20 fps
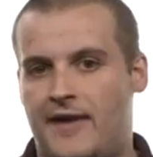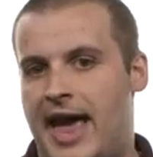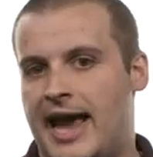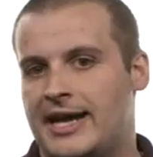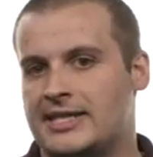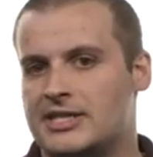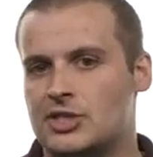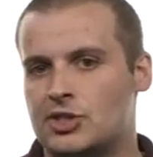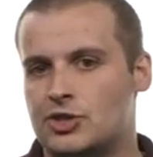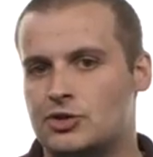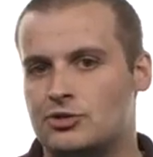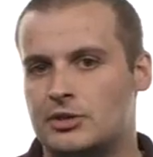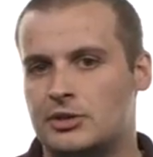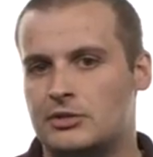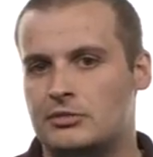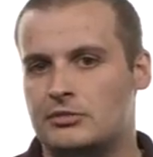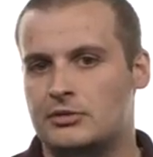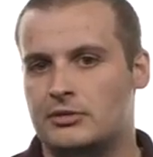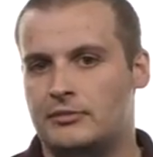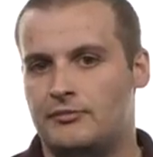x is
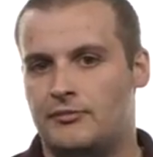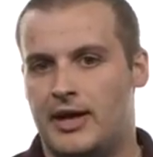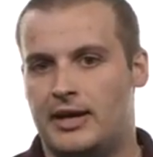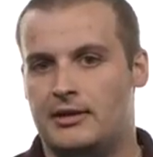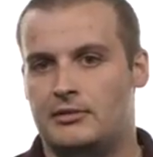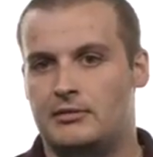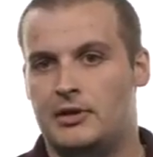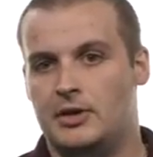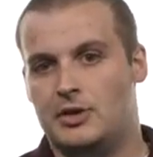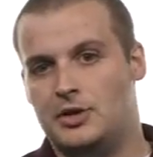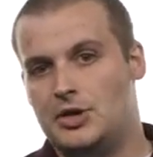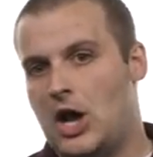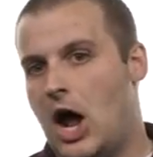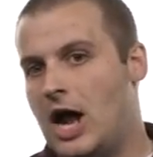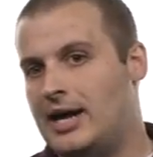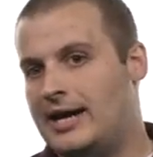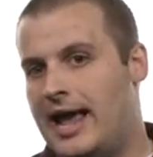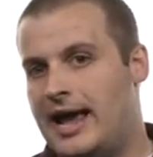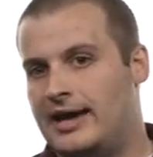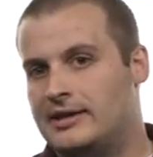true, then
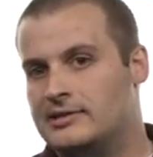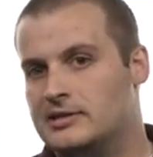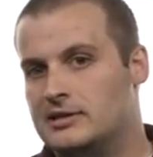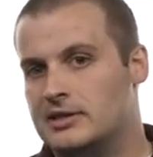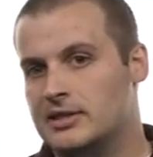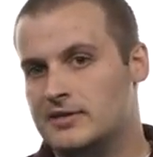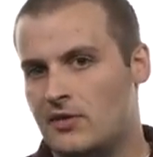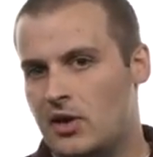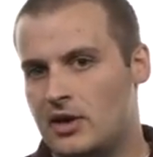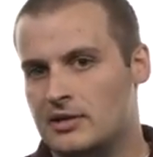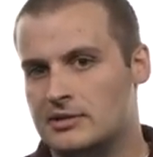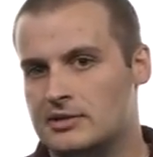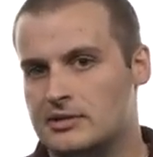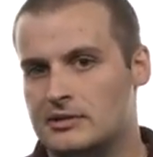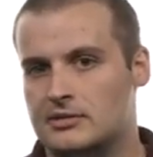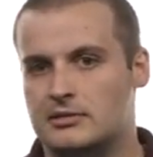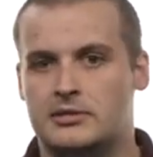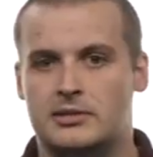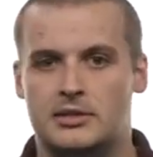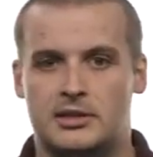not x is false.
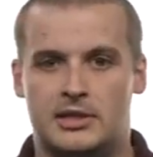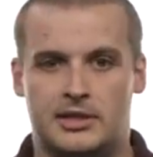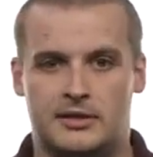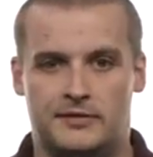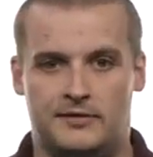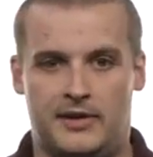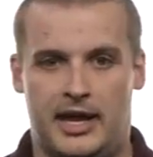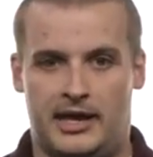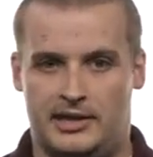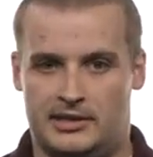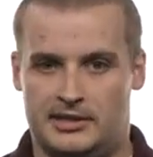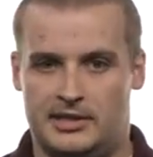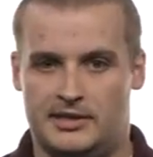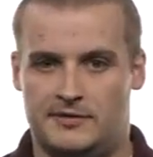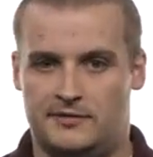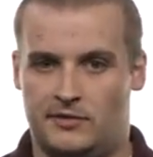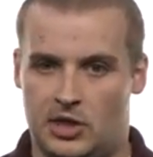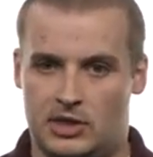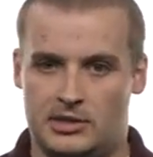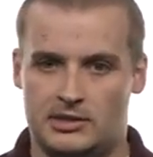If x is
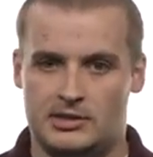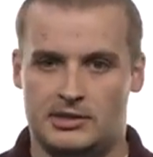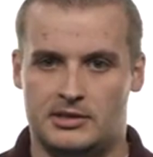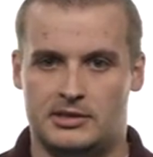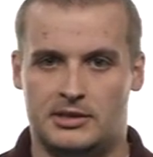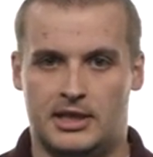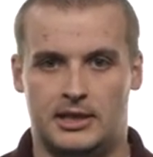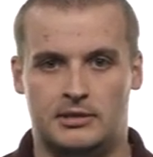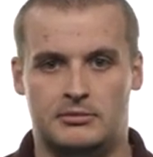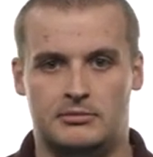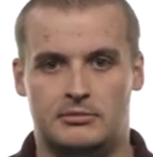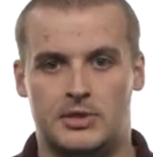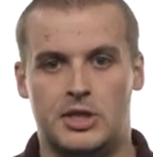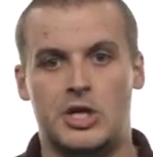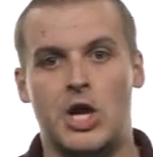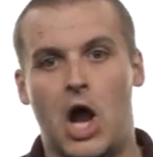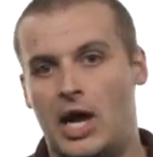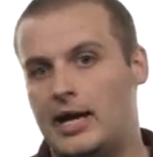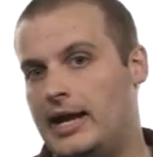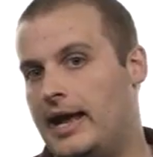false, then
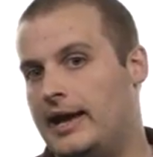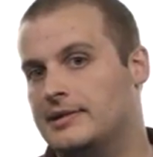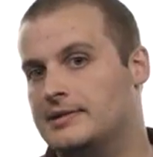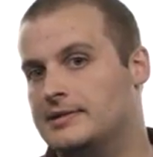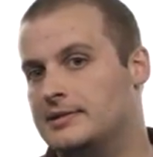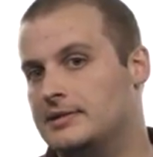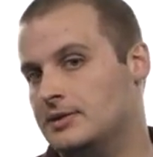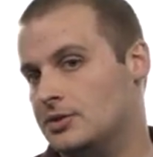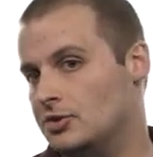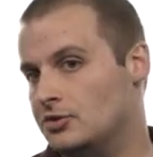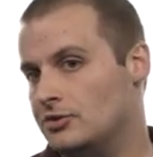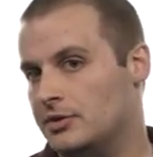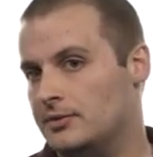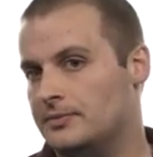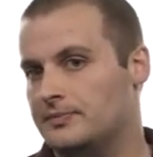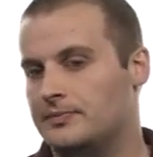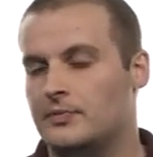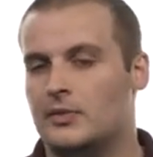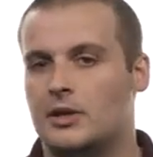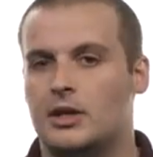not x is true.
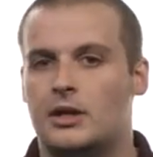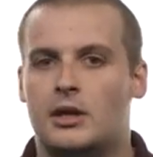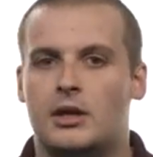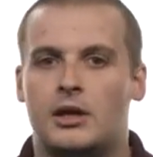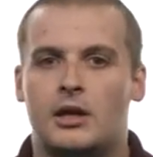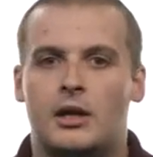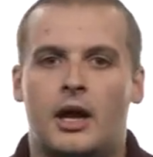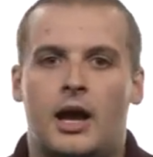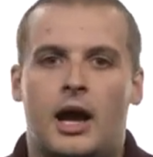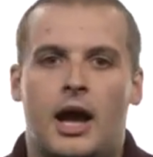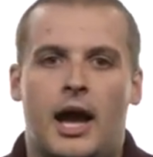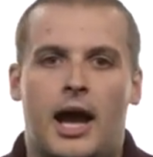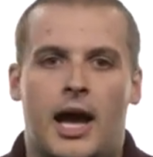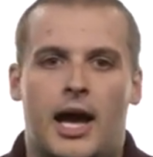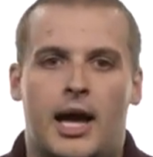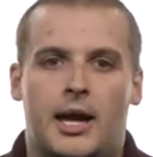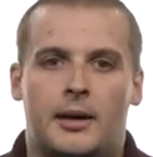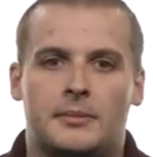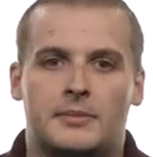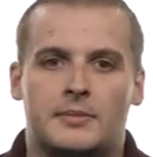
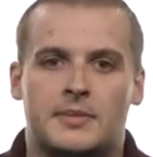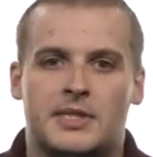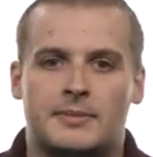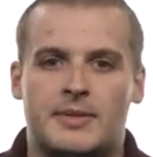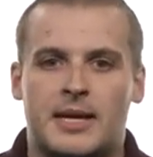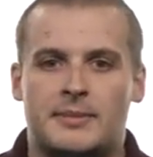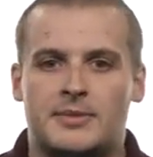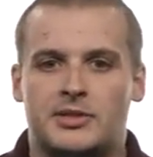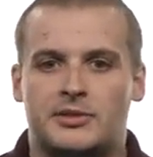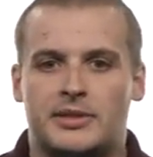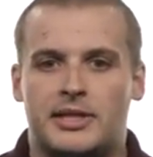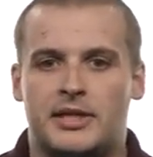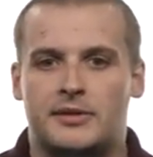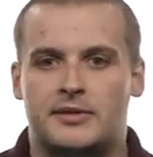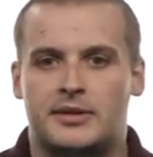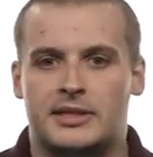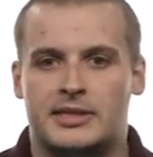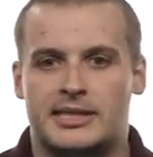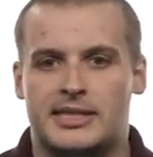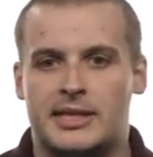Sometimes you'll hear
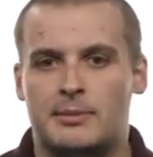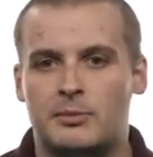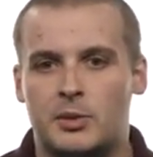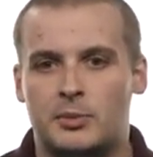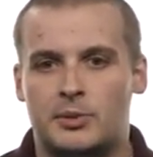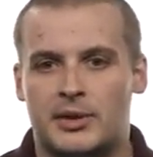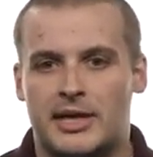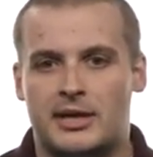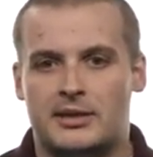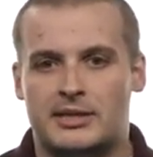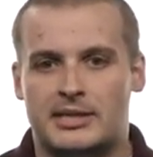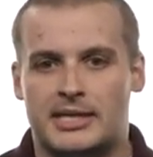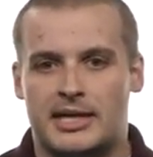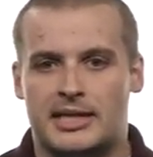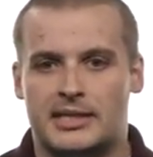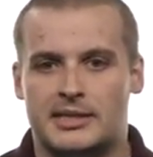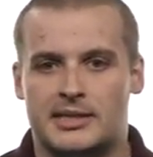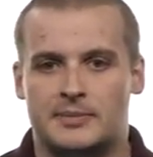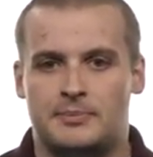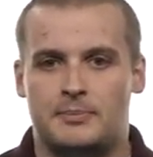this symbol pronounced
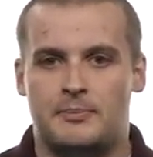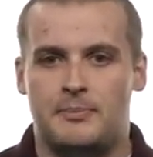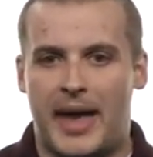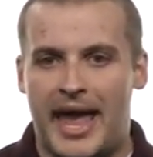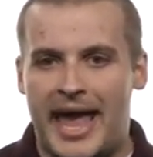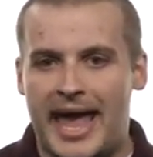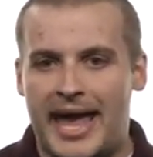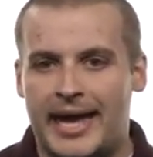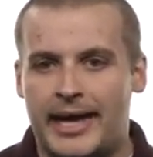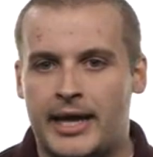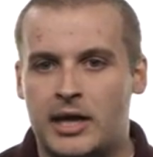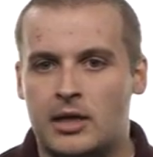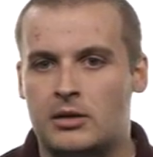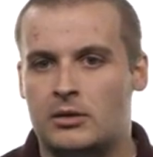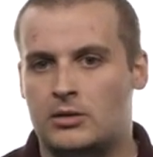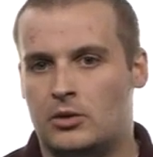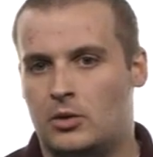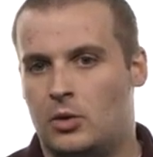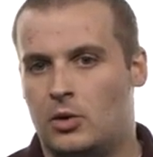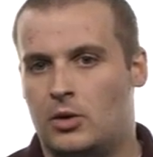as bang
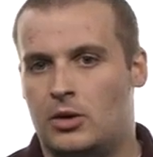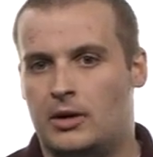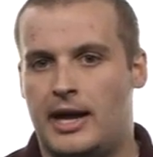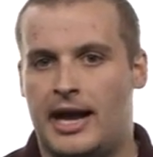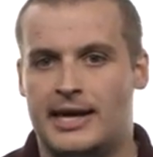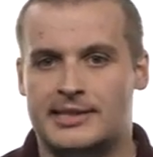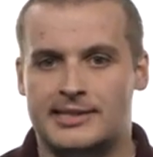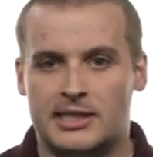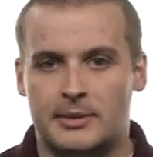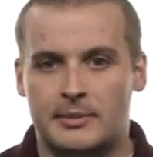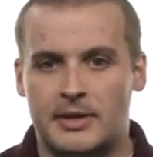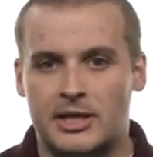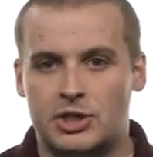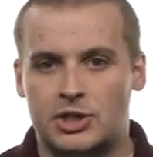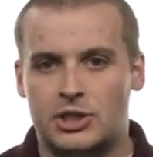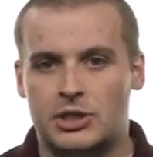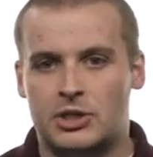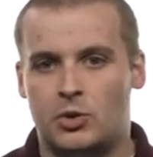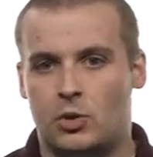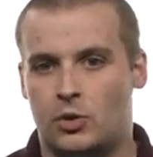or
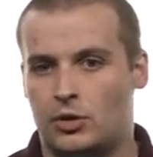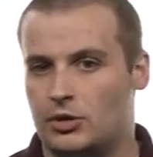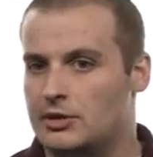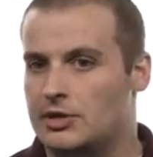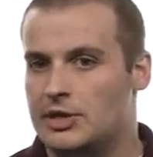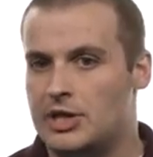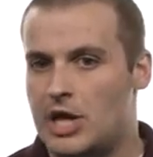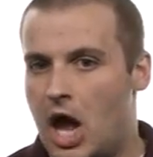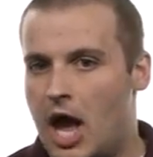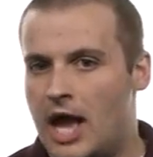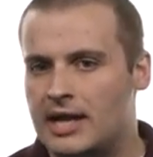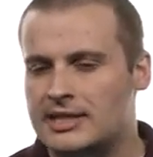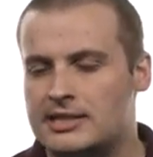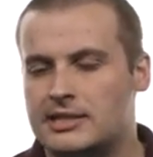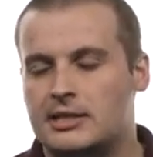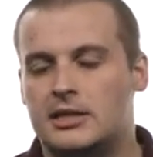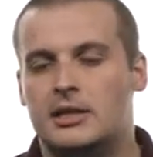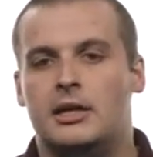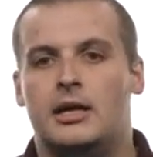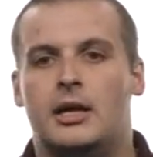exclamation or not.
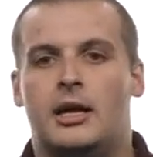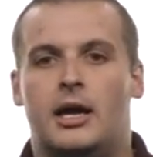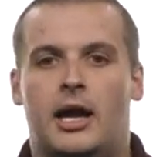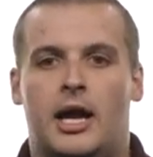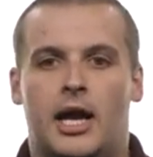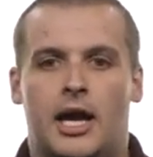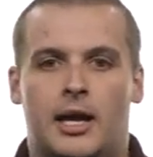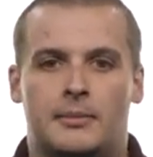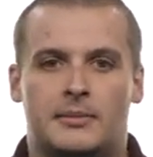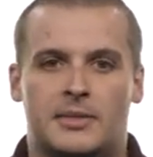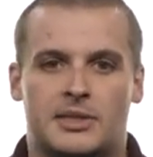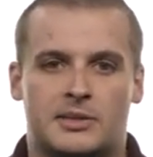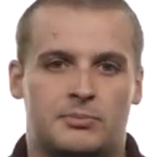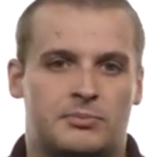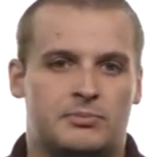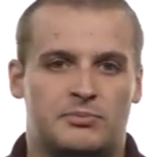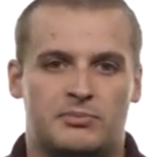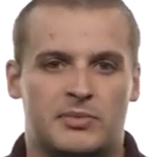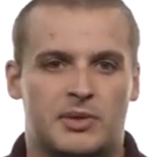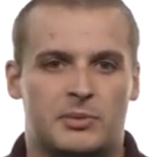
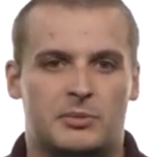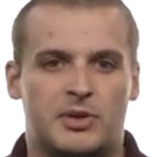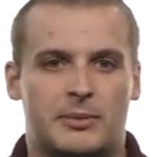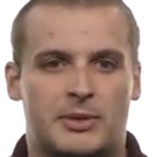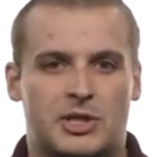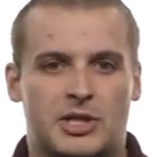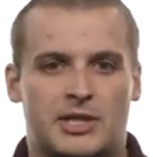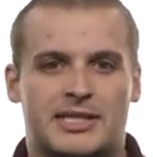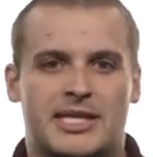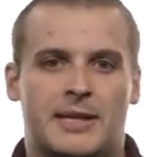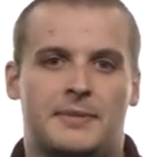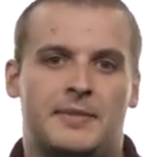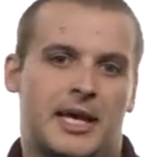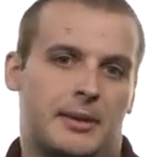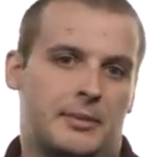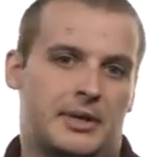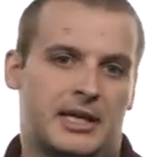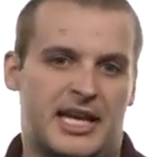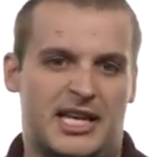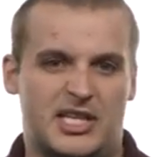They're pretty much all the same thing,
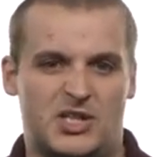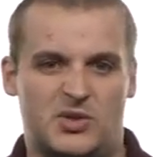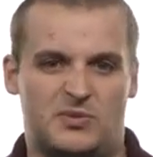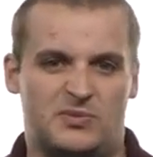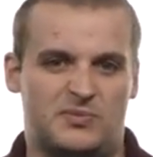but in case